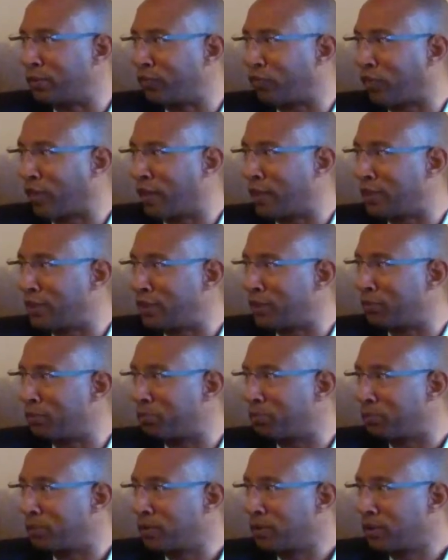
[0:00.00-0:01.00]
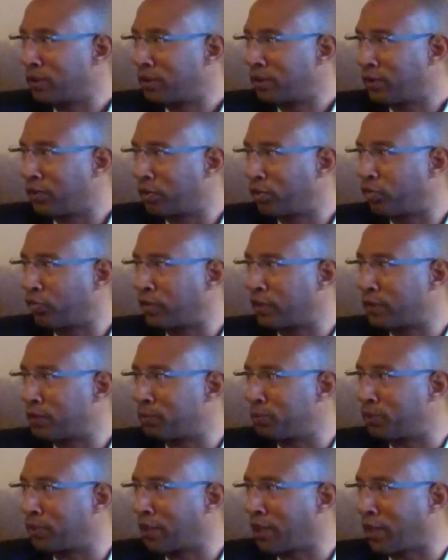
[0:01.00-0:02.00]
You can find him under
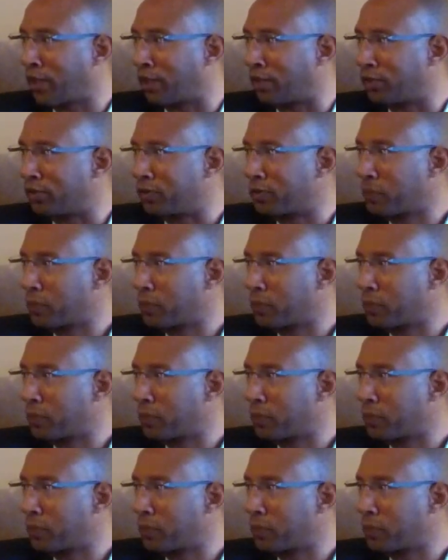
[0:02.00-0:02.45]
Facebook how?